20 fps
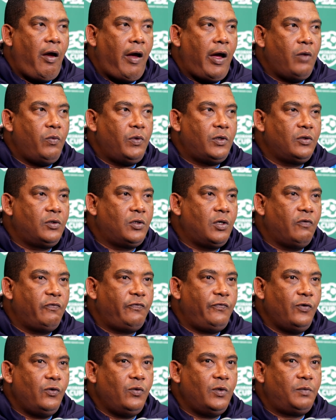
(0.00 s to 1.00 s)
And we could go
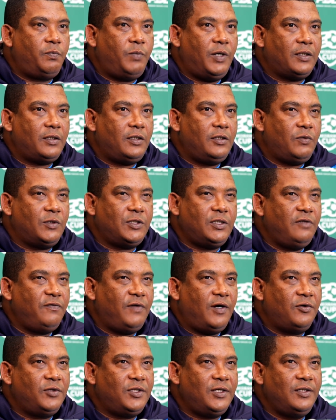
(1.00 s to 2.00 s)
forward, but it was
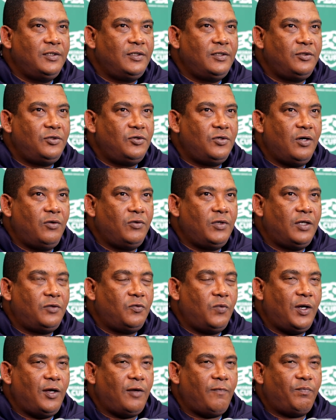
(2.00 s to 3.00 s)
never our intention to go
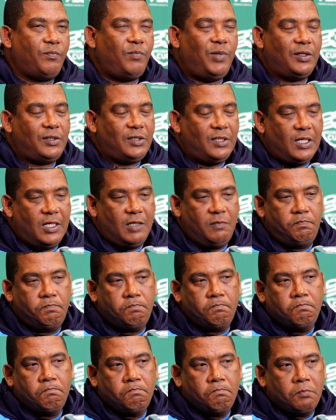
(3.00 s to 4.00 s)
that way. But
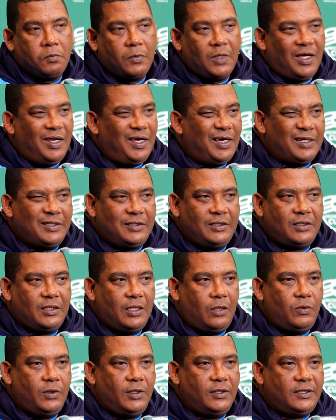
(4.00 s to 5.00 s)
like I said,
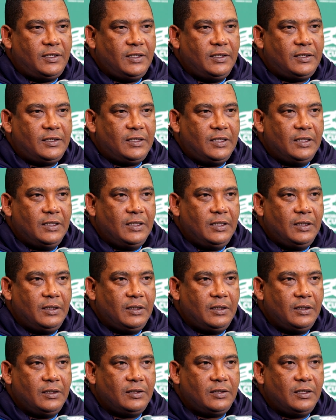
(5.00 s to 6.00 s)
now it's
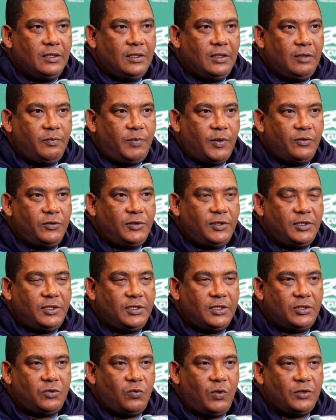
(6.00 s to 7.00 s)
learning
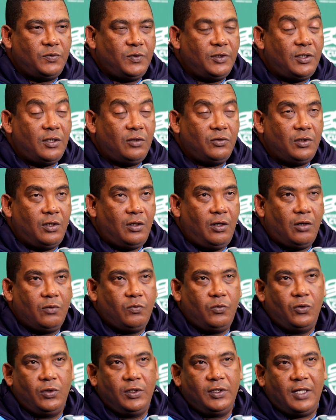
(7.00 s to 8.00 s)
processes. Once we throw the
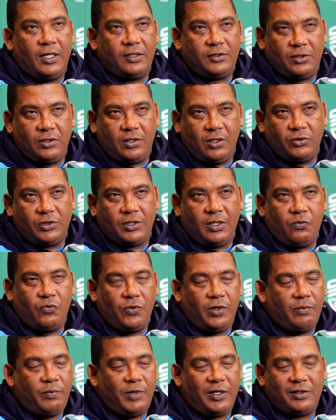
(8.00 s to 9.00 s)
long ball, it has to go
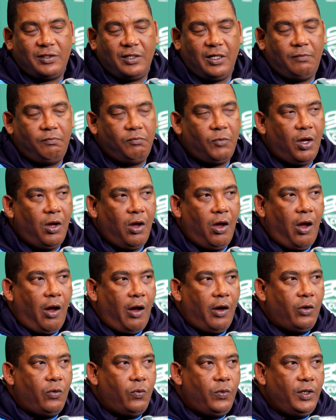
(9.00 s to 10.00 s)
somewhere. But
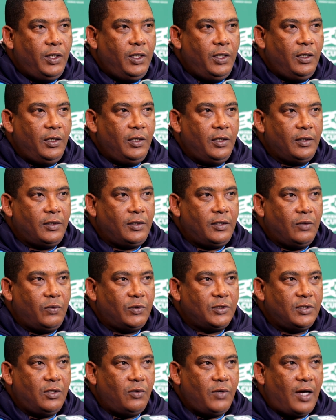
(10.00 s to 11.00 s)
there
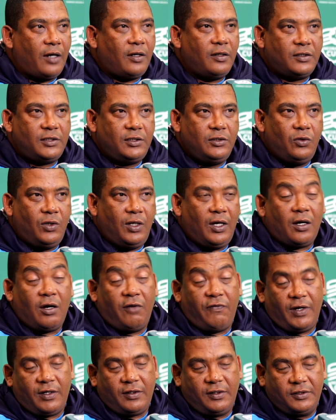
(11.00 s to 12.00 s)
was no accuracy or lack
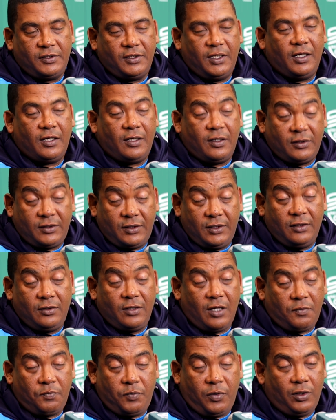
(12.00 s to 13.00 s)
of accuracy in
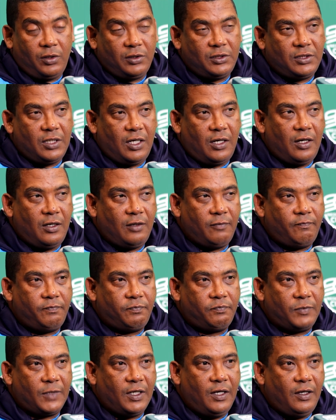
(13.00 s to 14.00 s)
that pass, and
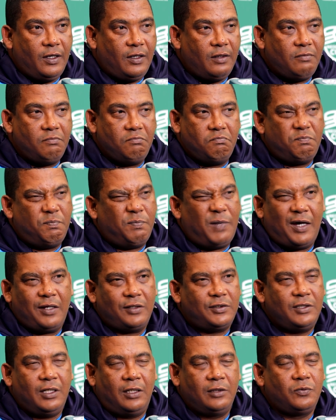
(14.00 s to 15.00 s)

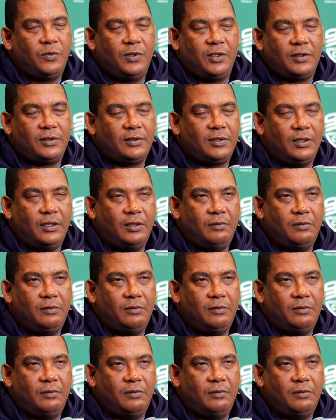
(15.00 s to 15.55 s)
Pirates dealt with it.